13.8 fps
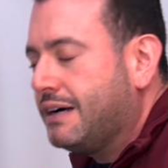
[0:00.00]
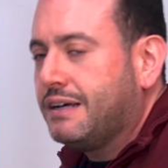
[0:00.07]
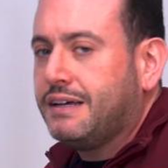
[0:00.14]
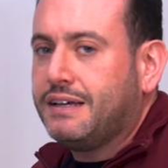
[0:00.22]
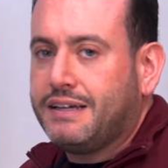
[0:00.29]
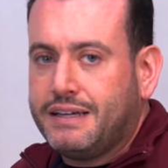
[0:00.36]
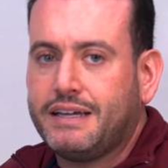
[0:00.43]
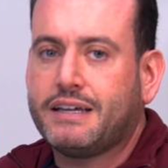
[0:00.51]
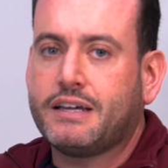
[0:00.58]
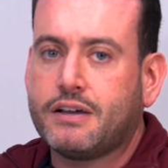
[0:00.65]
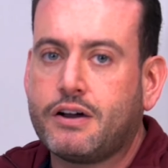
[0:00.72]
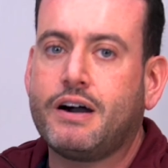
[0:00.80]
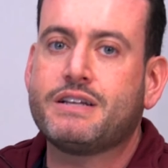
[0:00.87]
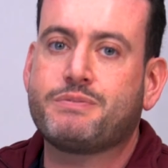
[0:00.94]
it
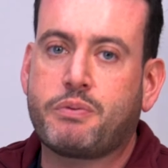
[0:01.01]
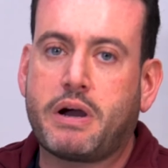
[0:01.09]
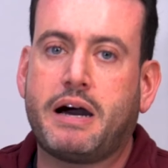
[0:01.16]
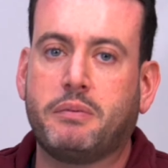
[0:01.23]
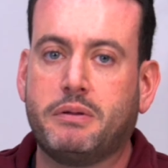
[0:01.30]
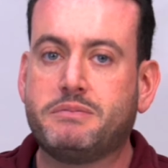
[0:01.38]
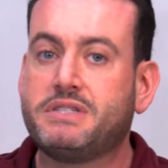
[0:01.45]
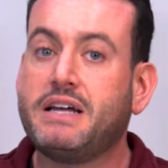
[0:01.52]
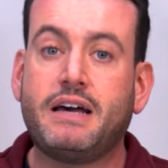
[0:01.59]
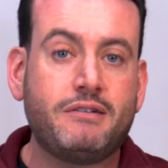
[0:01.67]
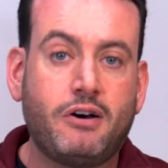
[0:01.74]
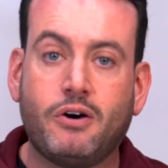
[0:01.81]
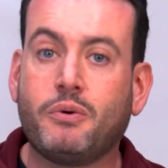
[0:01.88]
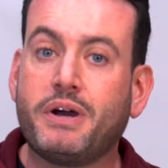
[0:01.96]
can cause problems. Not
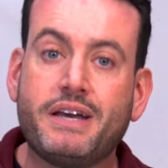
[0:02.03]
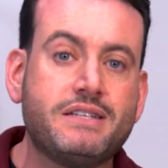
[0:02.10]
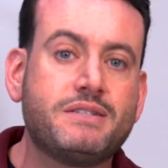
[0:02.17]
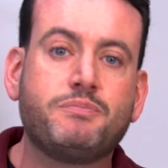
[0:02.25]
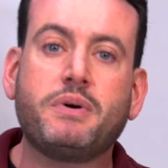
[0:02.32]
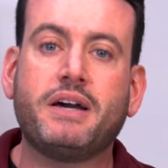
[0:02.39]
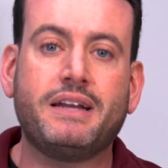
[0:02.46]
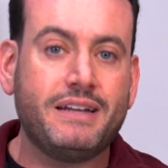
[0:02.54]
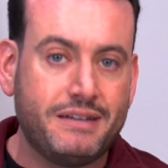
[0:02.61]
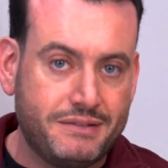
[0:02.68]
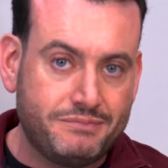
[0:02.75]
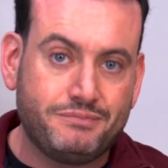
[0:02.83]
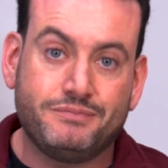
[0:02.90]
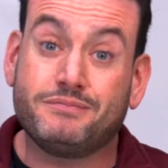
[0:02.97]
always, but
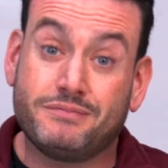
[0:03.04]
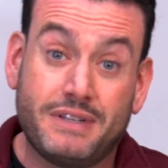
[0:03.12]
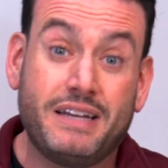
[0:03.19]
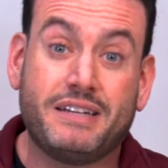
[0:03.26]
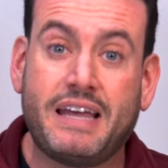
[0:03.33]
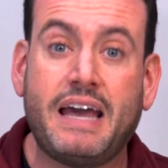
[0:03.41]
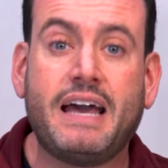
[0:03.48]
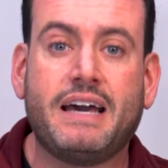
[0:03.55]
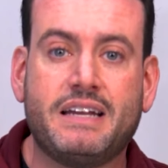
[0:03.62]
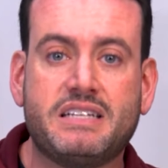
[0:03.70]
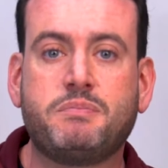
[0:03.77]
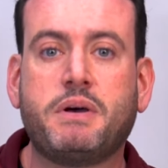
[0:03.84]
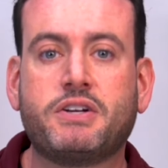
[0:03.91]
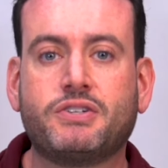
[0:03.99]
it it can,
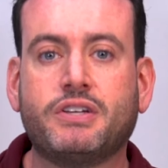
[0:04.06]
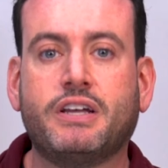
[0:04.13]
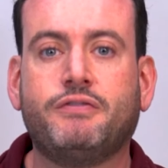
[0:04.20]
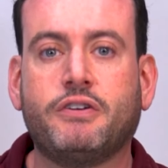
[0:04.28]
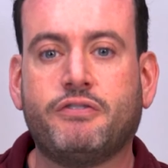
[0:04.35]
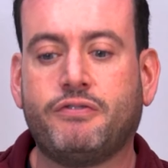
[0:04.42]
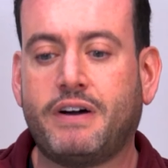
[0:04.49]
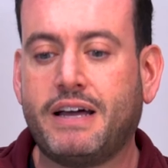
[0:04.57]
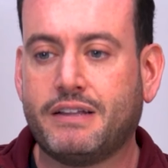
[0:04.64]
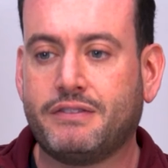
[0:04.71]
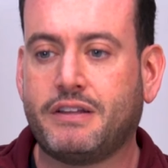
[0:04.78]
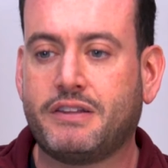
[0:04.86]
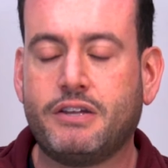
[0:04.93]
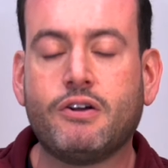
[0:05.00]
especially if you're
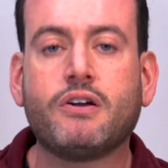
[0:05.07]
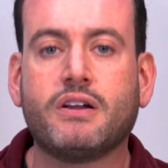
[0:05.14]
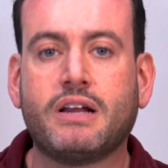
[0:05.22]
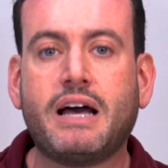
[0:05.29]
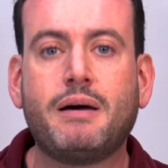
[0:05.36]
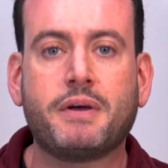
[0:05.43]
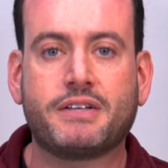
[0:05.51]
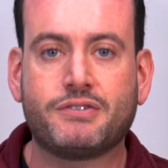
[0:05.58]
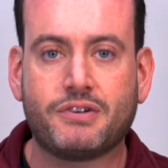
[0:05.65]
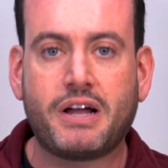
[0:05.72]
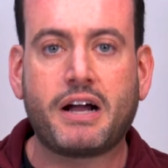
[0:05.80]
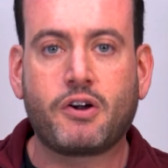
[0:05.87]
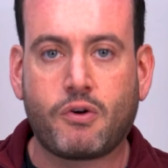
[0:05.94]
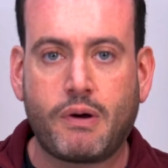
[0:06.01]
finding that the ergonomics are
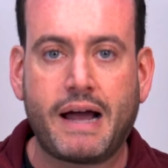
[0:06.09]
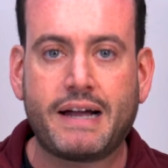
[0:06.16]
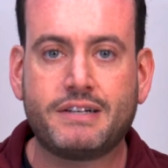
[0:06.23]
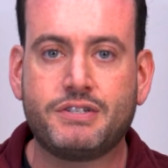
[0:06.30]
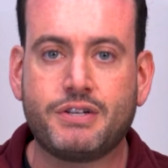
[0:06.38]
not correct.